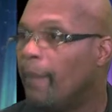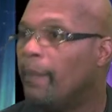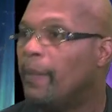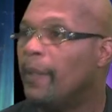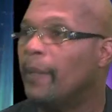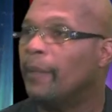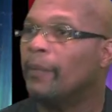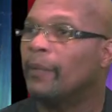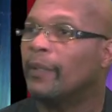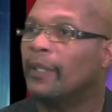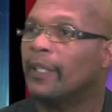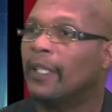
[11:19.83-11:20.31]

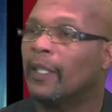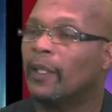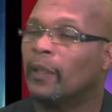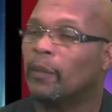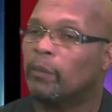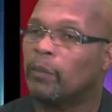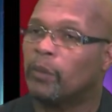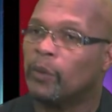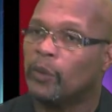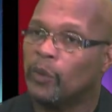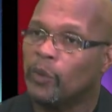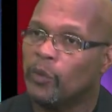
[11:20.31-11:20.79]
people to get
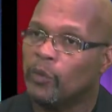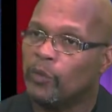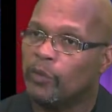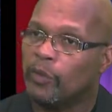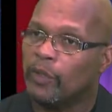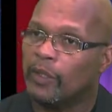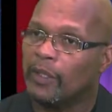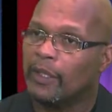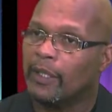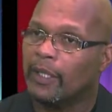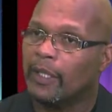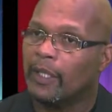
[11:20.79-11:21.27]
approved
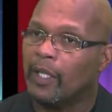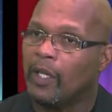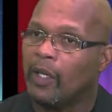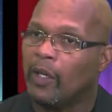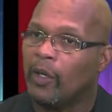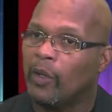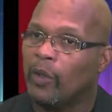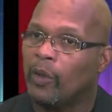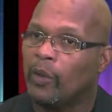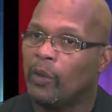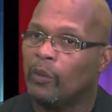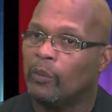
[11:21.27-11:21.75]
for their
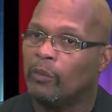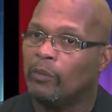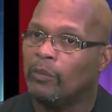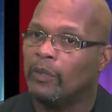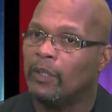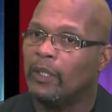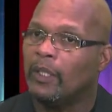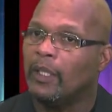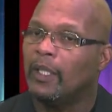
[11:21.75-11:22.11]
home,